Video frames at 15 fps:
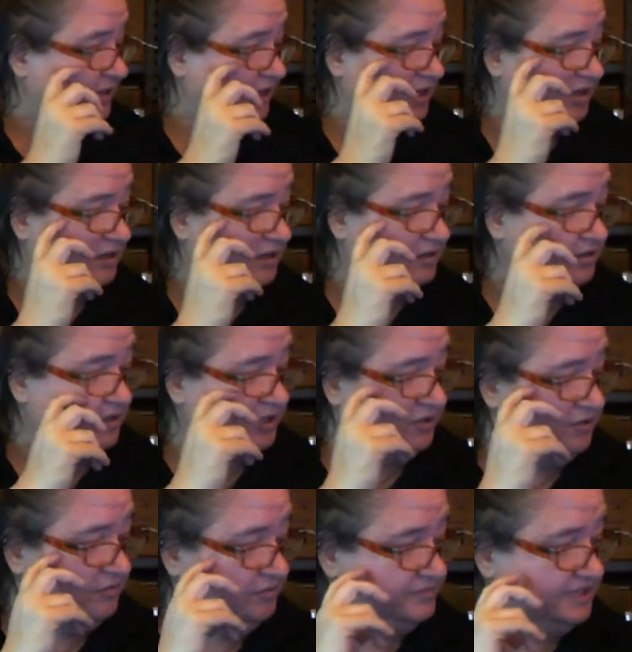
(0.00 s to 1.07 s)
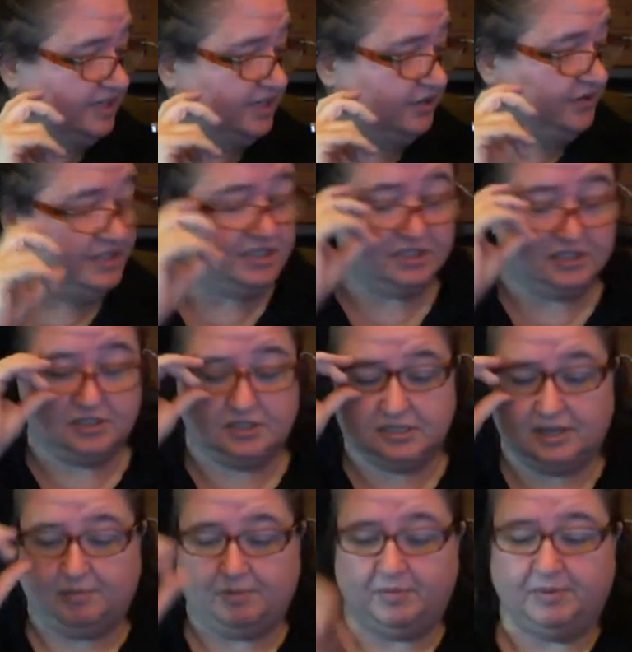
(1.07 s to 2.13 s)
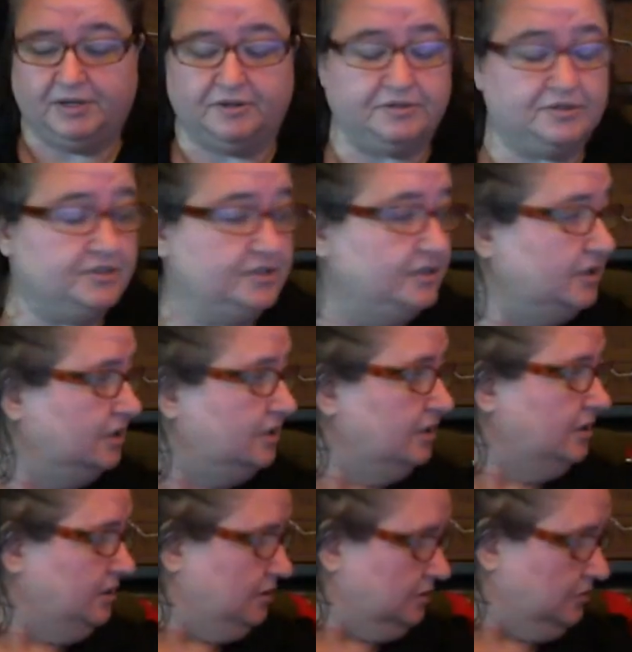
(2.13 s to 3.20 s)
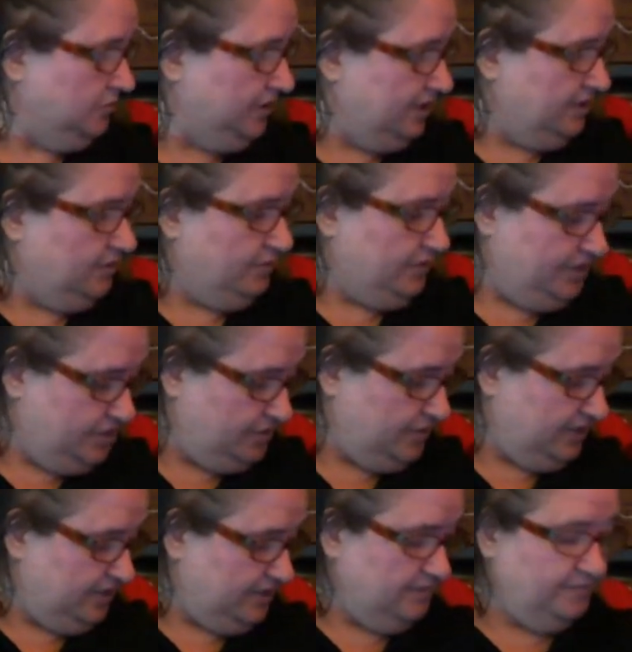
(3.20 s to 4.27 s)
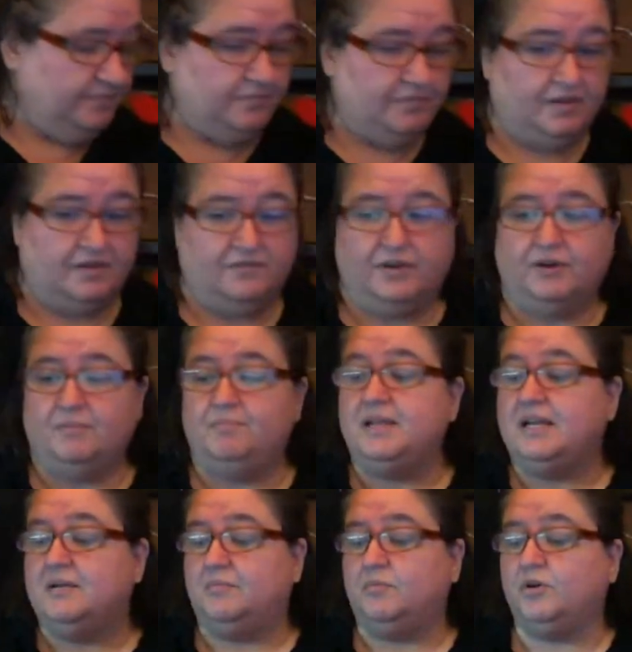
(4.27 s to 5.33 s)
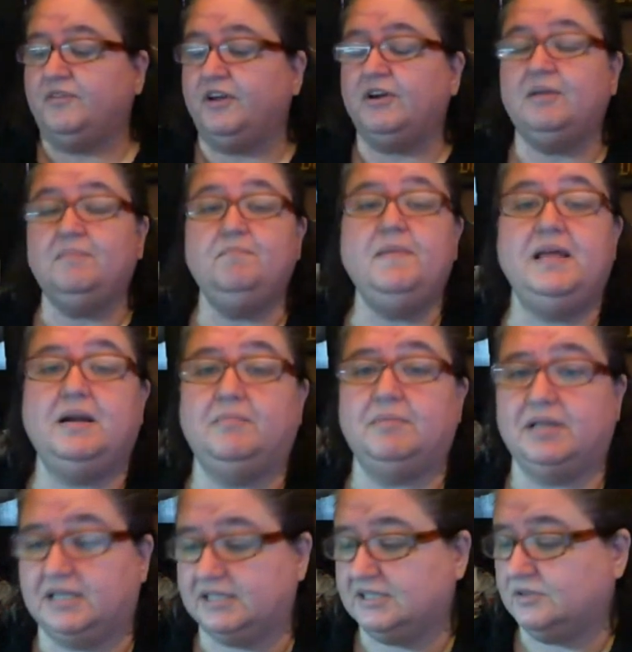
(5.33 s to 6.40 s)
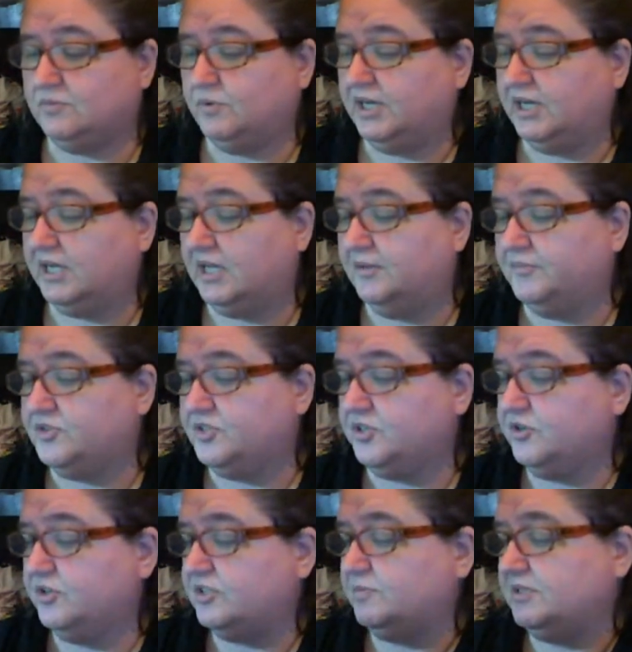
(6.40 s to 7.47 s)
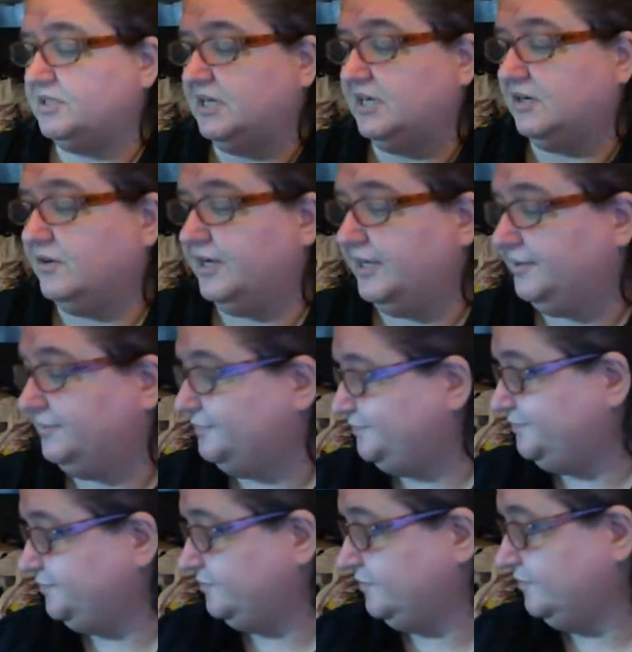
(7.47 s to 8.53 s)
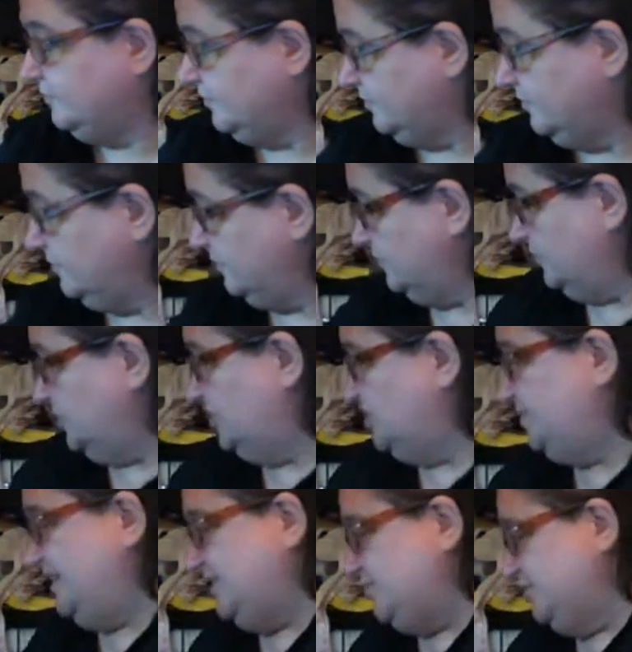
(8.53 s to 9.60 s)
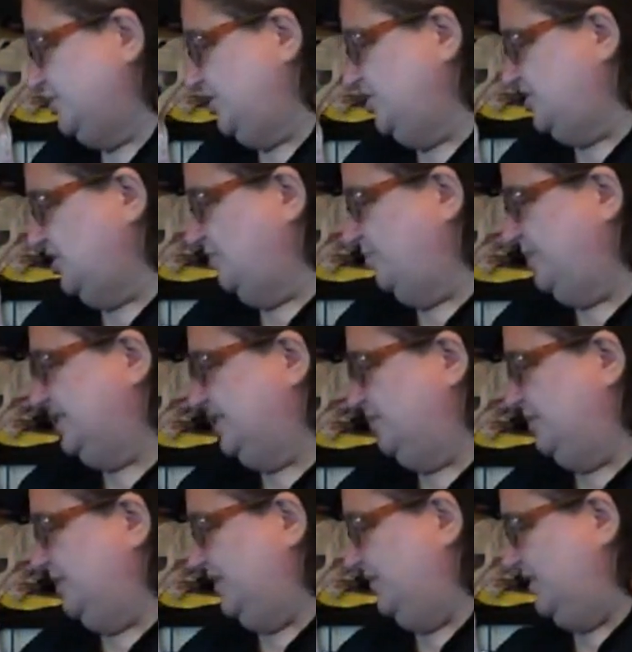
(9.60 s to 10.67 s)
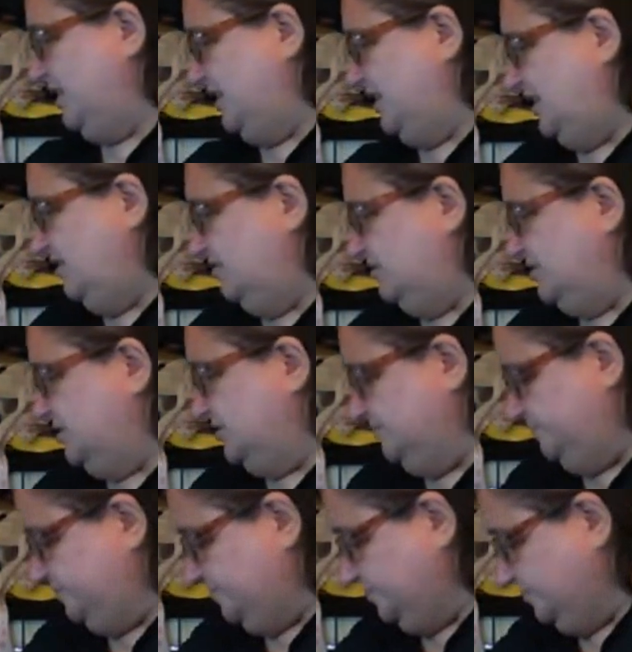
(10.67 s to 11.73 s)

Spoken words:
You know, decorations, couple of pickers. We do it we're very minimalist when it comes to Christmas decorating. Just because we're just so busy with everything else.